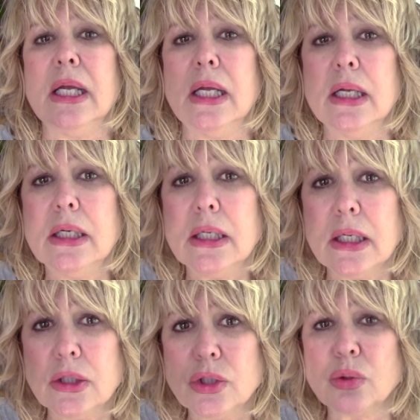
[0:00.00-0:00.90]
in
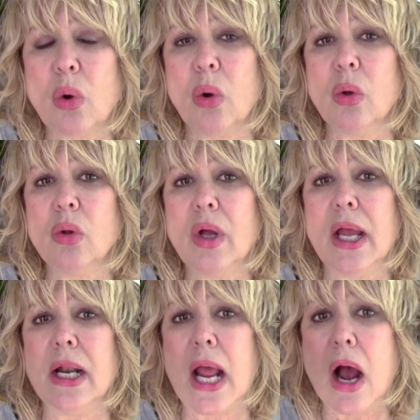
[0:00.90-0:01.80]
control
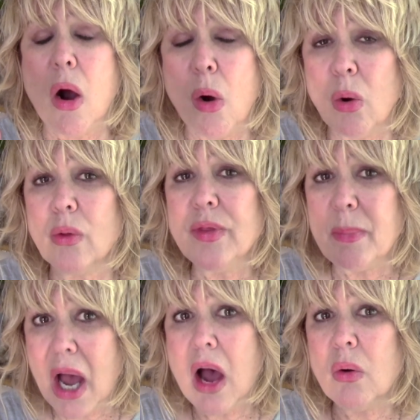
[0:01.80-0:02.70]
and hold the
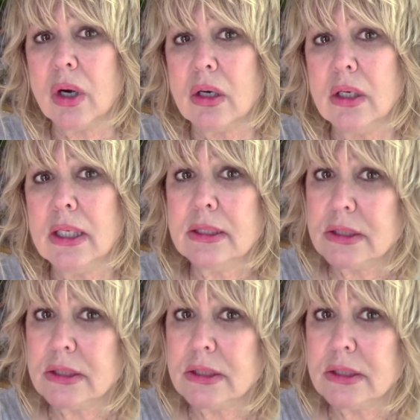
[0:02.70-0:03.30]
power